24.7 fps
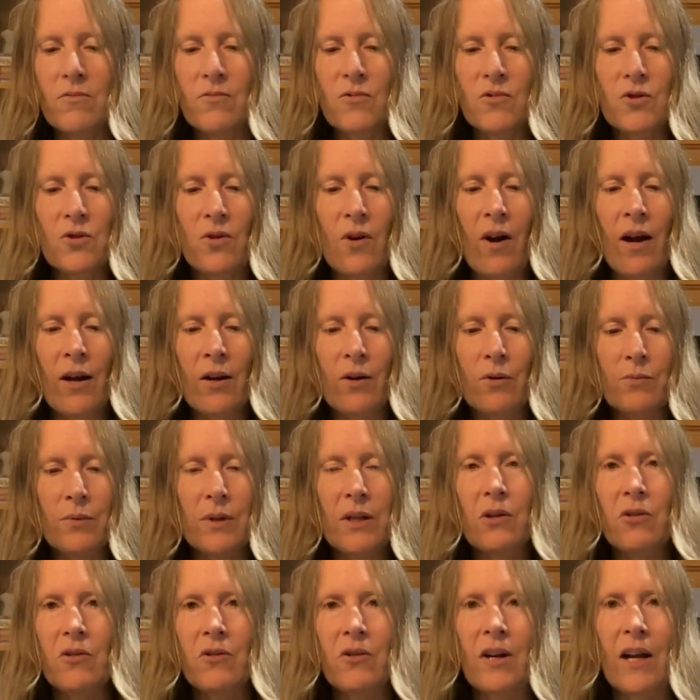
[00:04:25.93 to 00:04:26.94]
try to
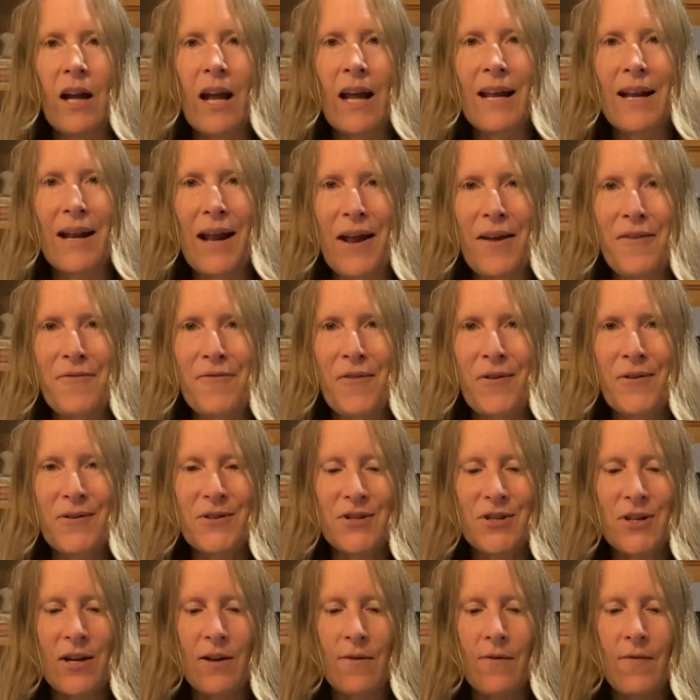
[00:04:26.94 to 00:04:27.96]
recreate a
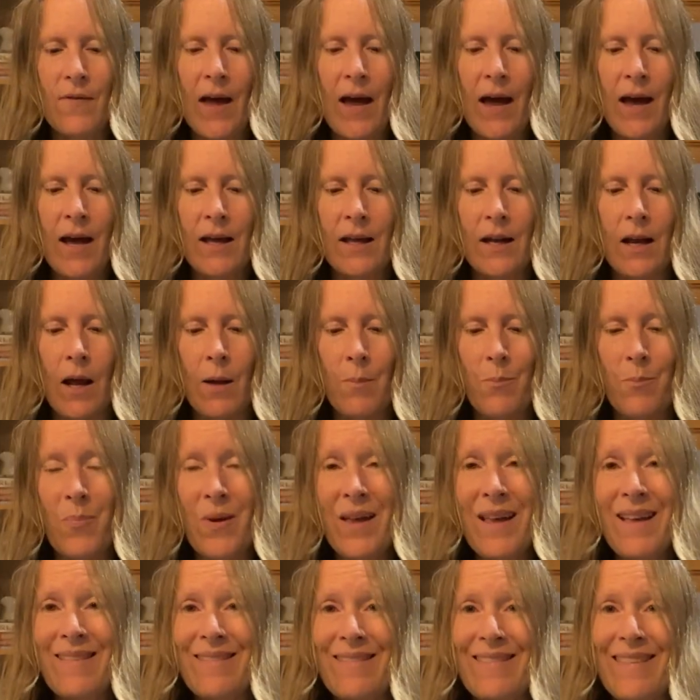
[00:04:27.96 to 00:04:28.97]
version of that. I'm
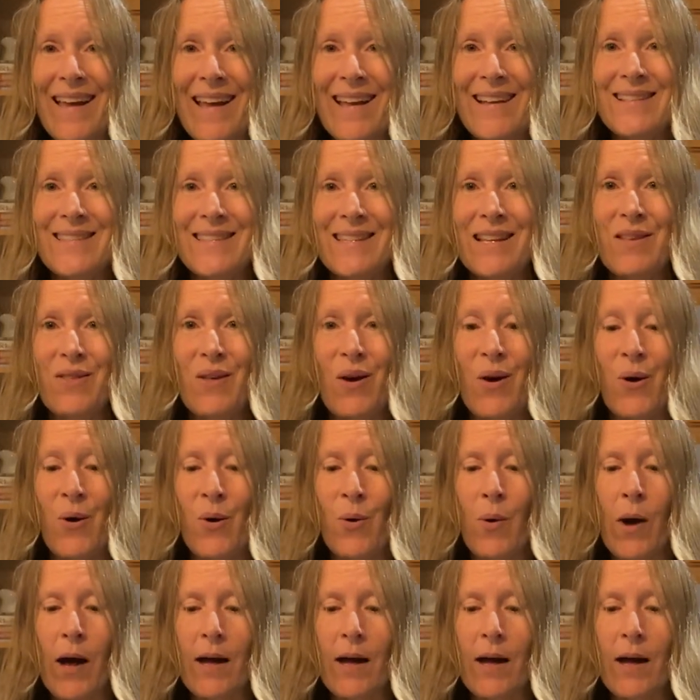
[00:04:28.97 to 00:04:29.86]
being lazy though.